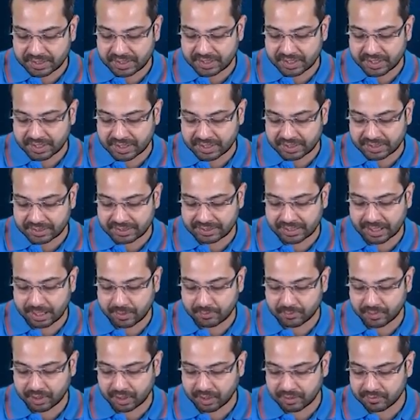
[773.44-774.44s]
k
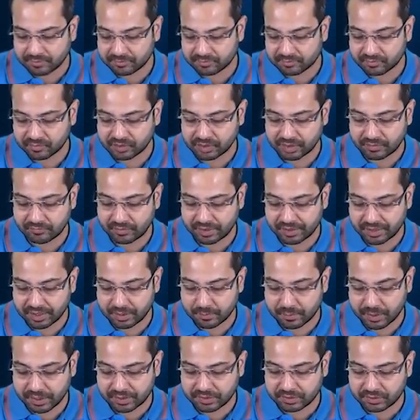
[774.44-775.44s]
lambda
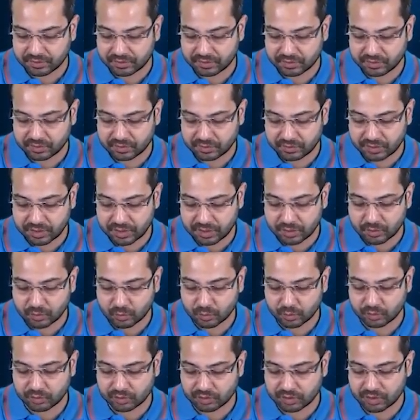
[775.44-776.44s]
divided by 3
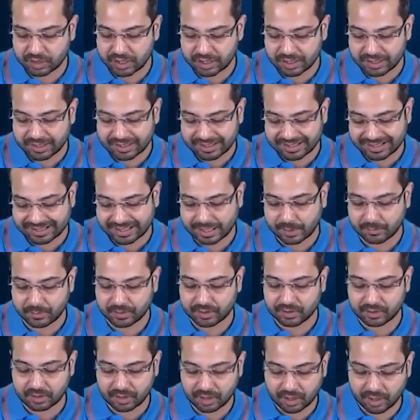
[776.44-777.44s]
root 3
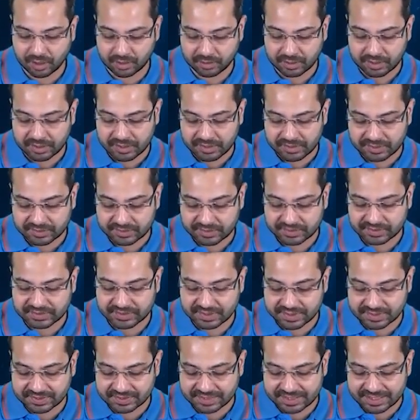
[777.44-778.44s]
capital R. This
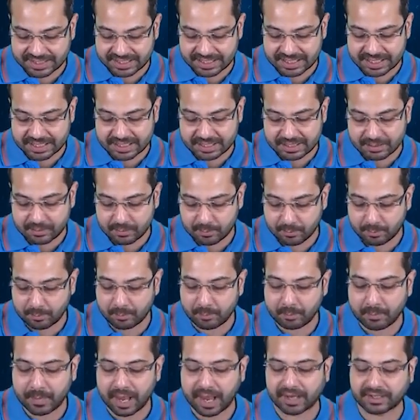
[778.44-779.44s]
is E
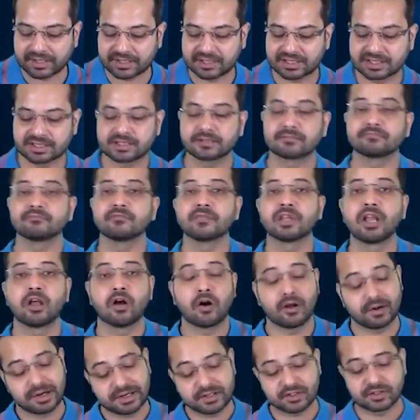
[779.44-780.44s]
max.
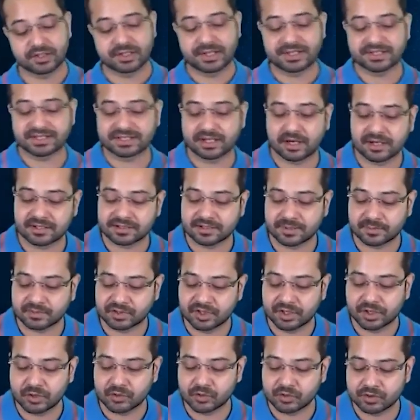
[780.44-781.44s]
All right, so let's start
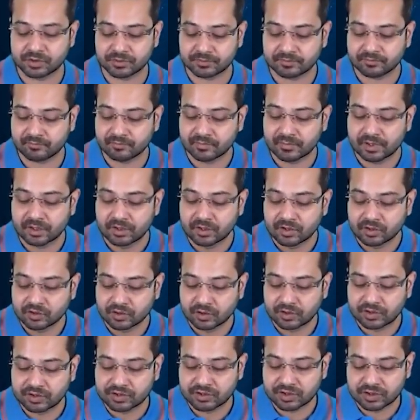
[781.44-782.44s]
substitution.
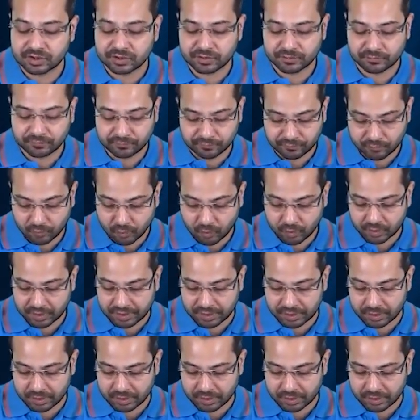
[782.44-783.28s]
So this is 4